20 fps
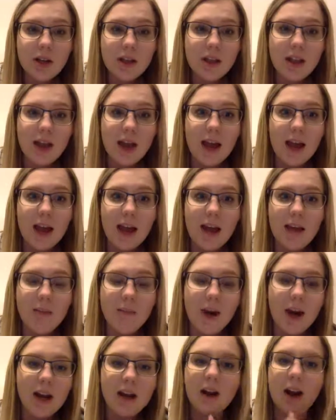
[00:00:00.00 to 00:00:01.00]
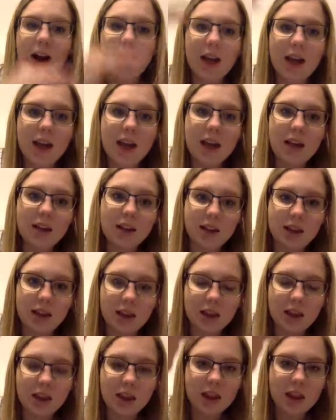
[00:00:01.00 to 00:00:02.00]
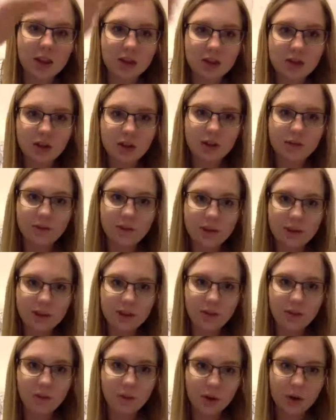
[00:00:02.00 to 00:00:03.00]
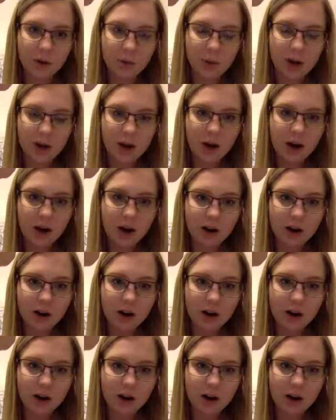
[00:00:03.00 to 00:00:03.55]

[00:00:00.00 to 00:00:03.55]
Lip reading: that it might not hit the surface of